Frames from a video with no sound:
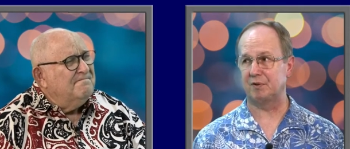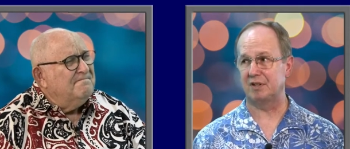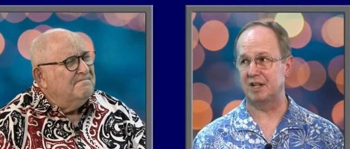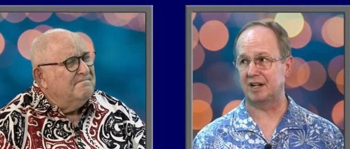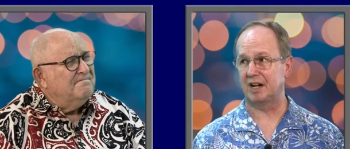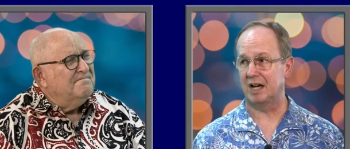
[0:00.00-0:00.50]
Speaker 1: for
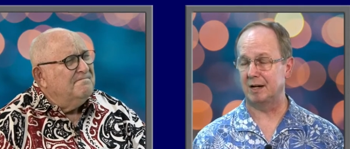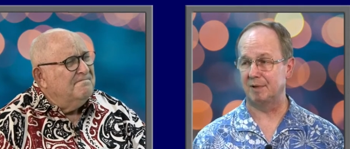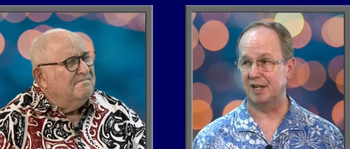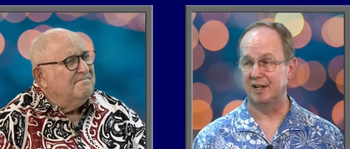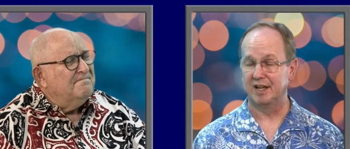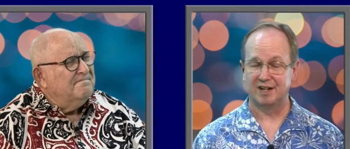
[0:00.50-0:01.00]
the
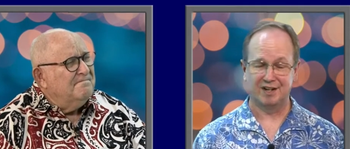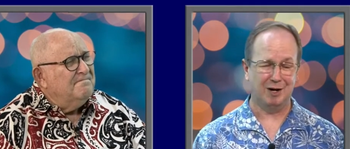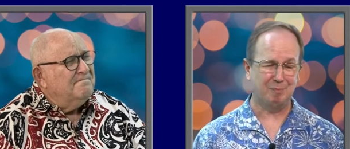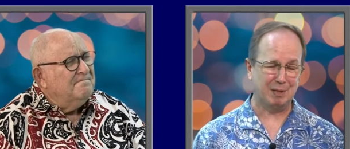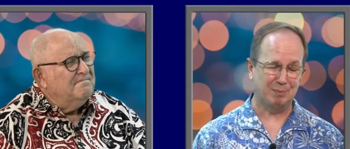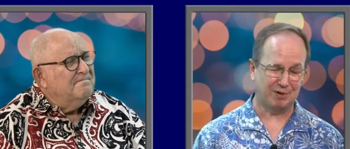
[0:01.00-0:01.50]
economy. Now
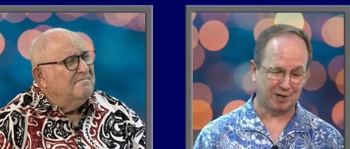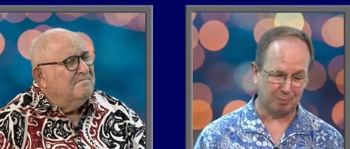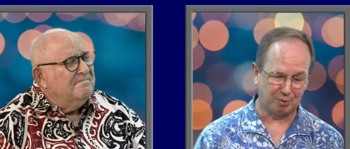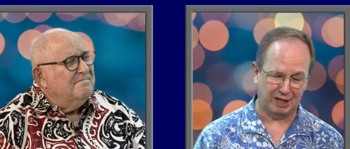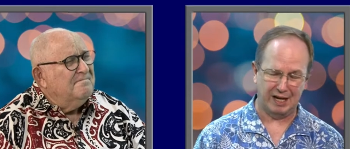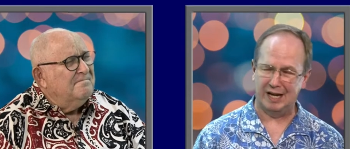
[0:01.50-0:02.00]
people can
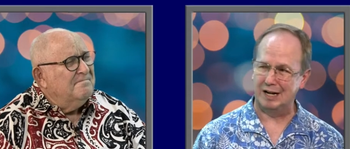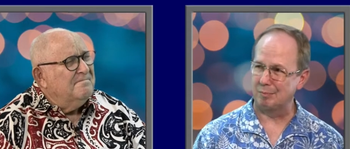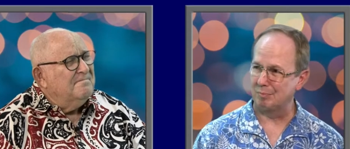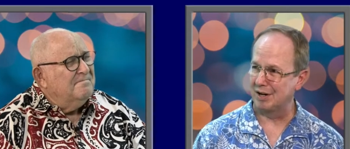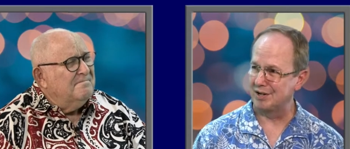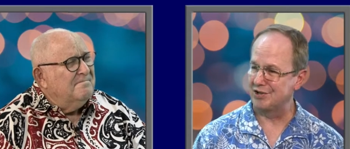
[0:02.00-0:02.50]
plan
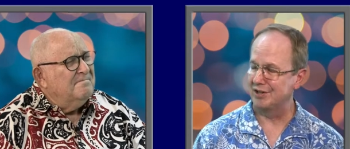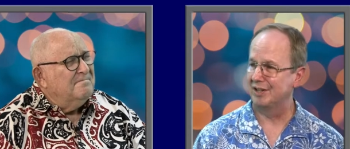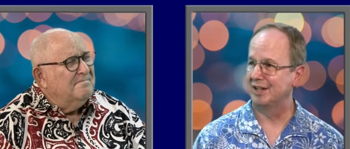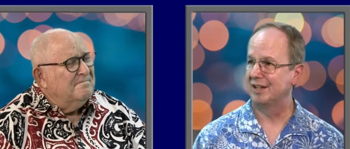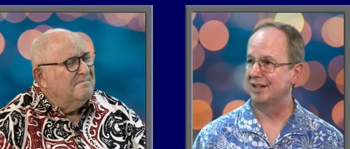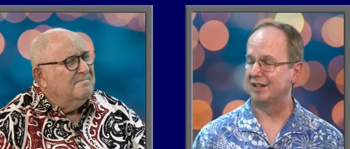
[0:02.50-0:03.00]
and budget
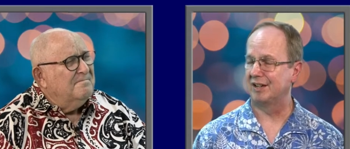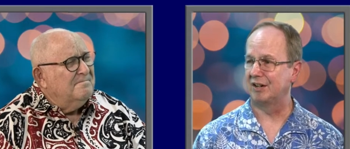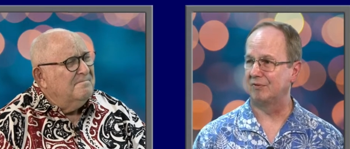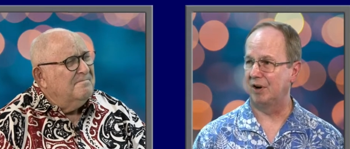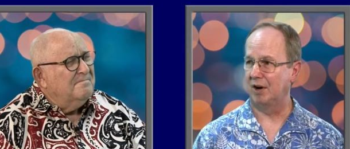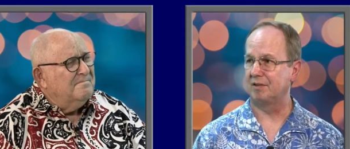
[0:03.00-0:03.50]

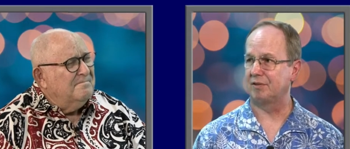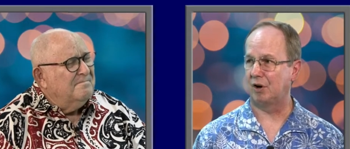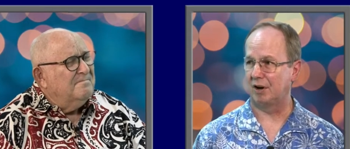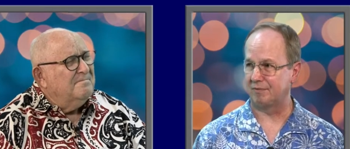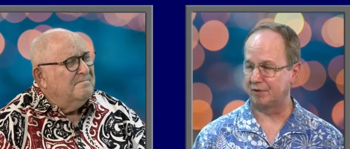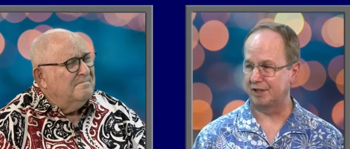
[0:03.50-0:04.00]
uh, very
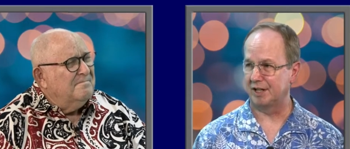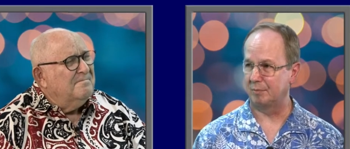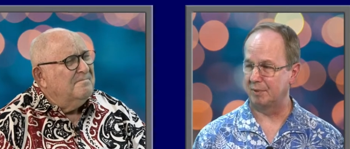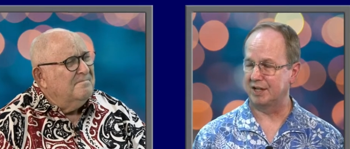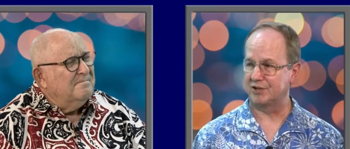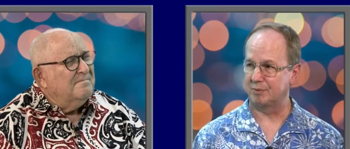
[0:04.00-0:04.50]
thoughtfully and
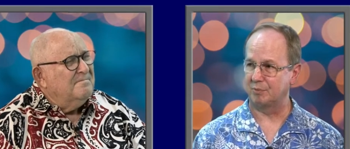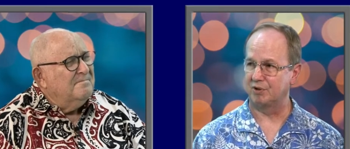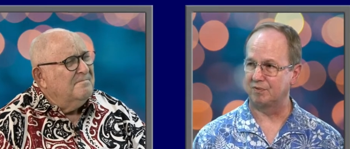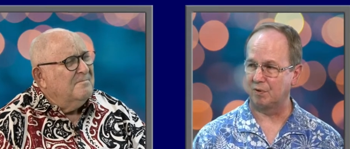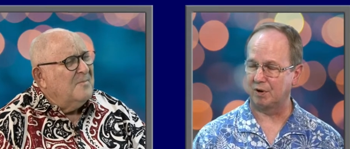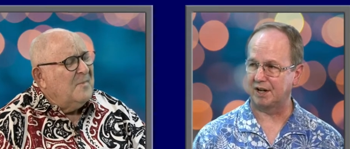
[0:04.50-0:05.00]
make some
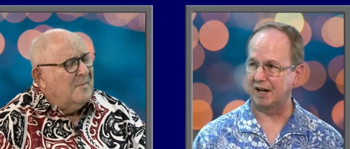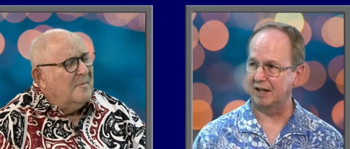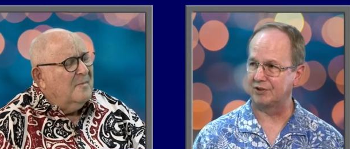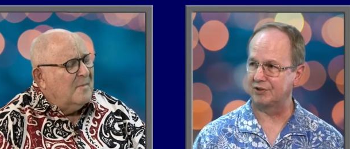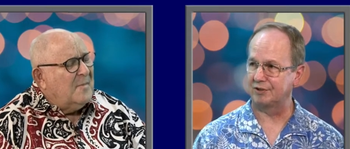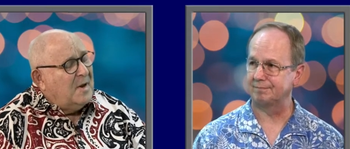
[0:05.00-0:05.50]
good forecasts.
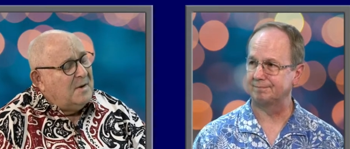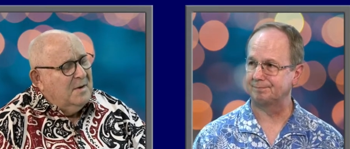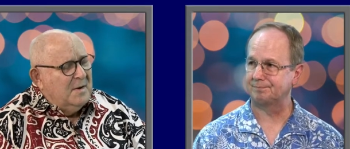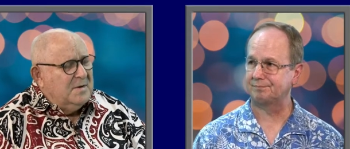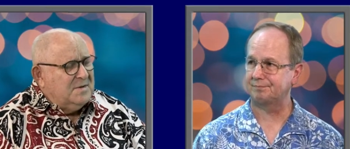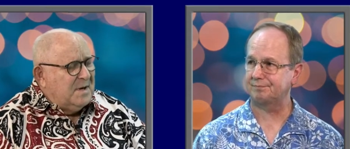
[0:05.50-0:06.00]

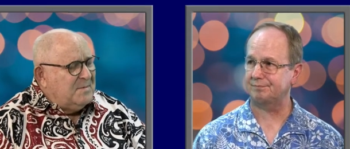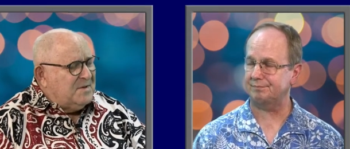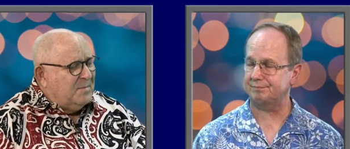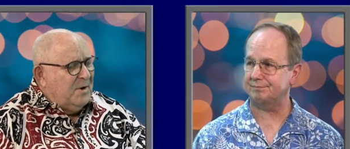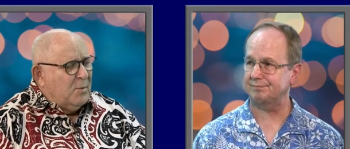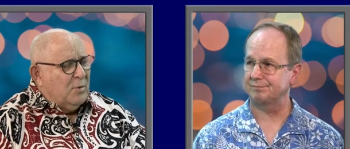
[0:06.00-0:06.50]
Speaker 2: Seems
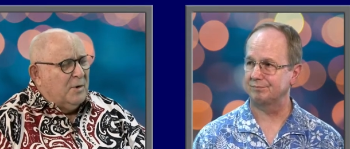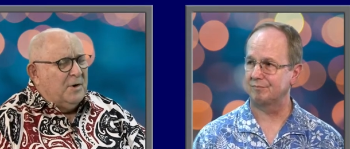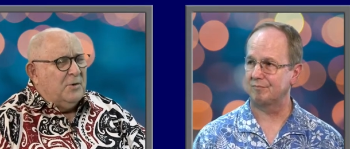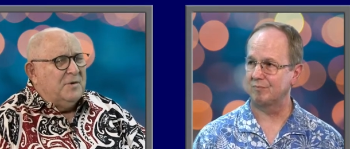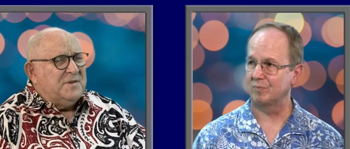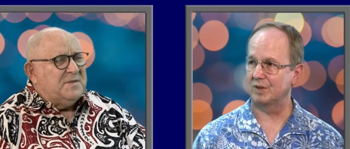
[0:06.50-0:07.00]
to me we're in a
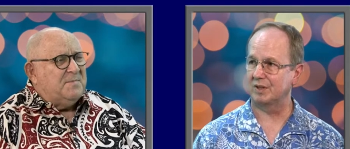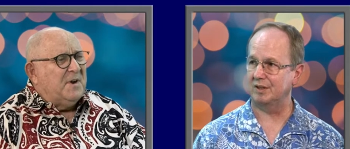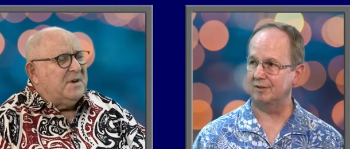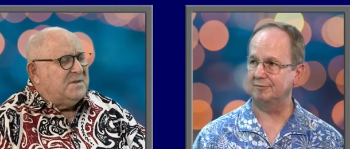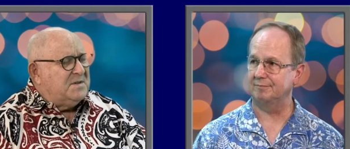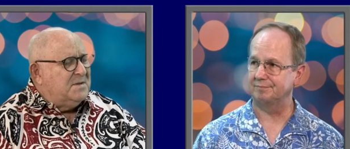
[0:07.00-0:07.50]
good
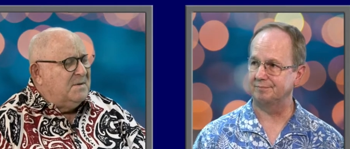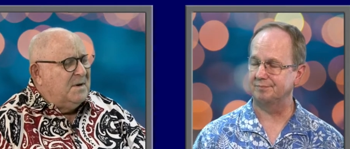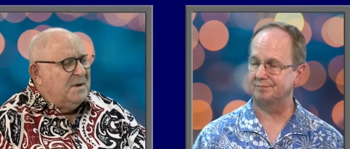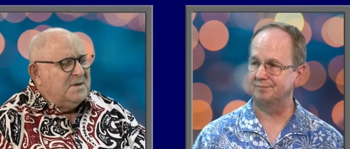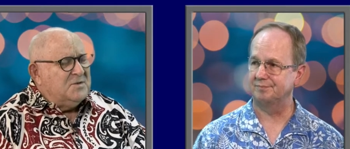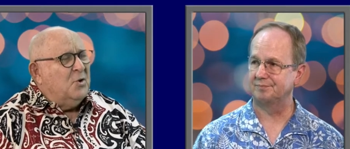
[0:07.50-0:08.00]
space.
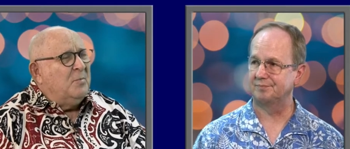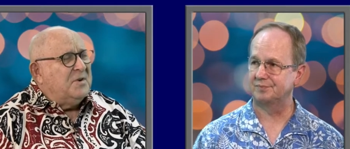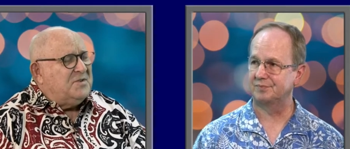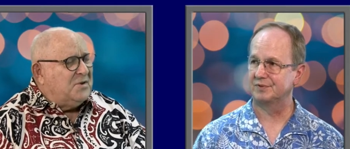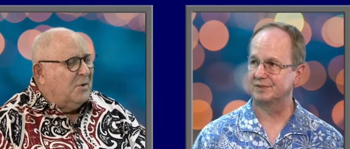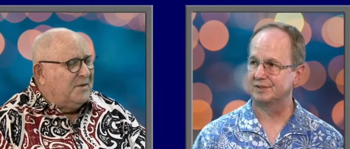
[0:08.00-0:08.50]
So much
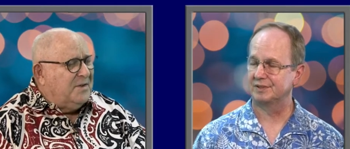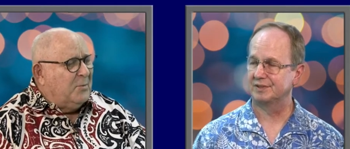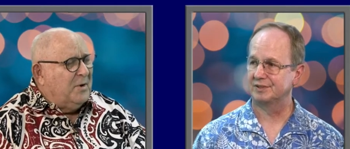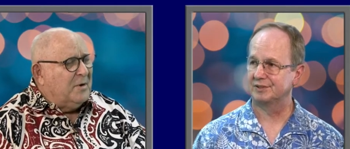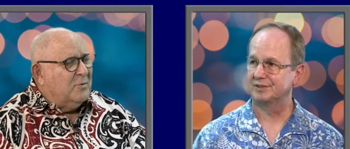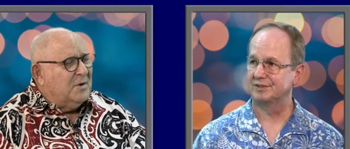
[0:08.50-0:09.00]
so, I think
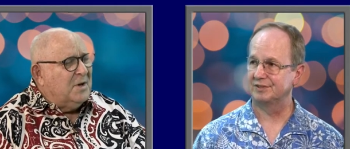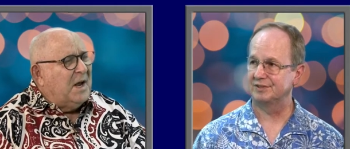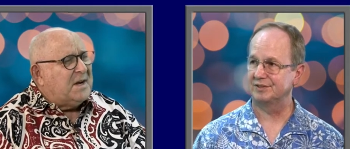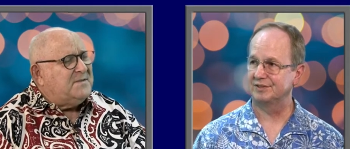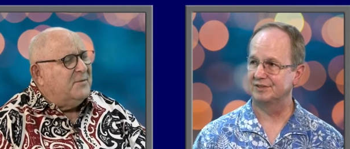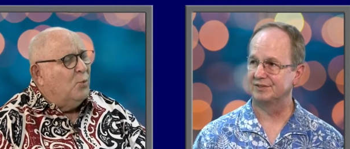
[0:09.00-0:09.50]
we can
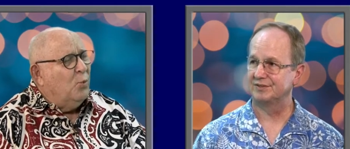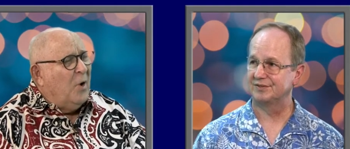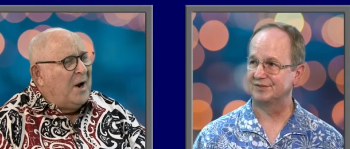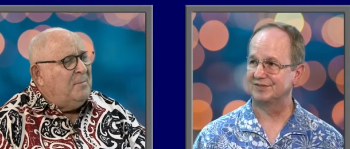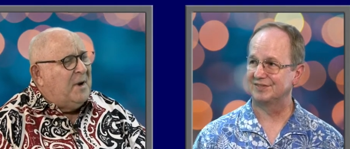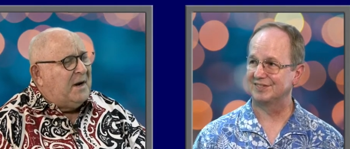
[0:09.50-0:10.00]
relax for
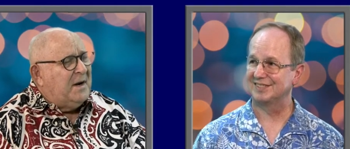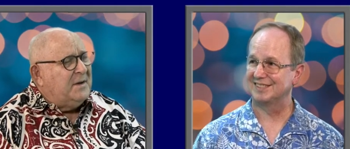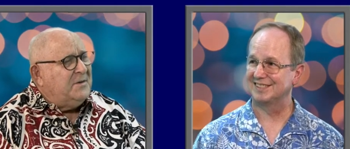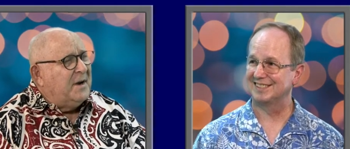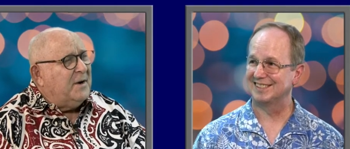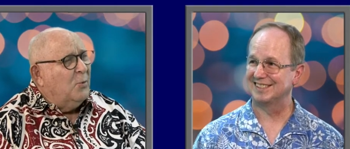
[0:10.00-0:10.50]
one minute
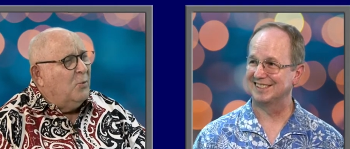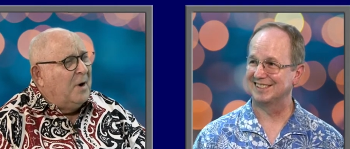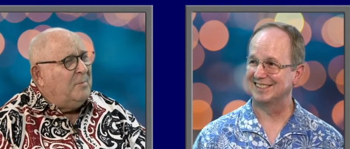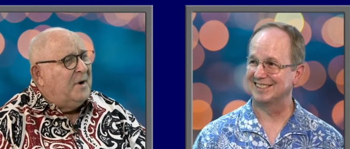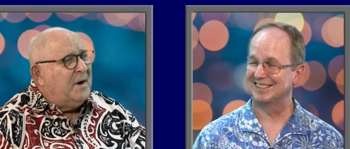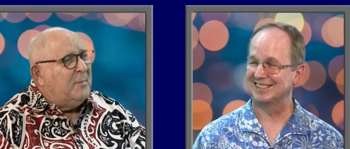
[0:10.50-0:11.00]
and take a
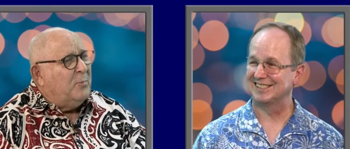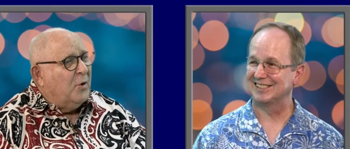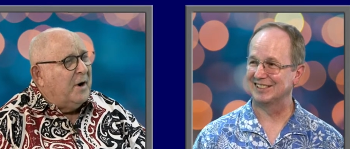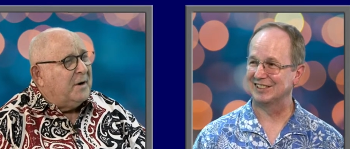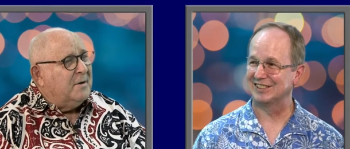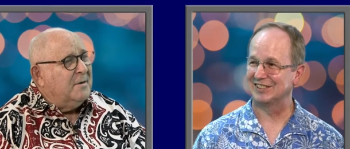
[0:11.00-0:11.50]
one minute
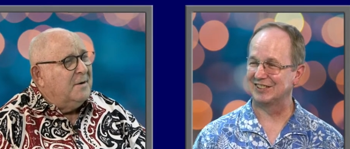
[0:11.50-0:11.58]
break.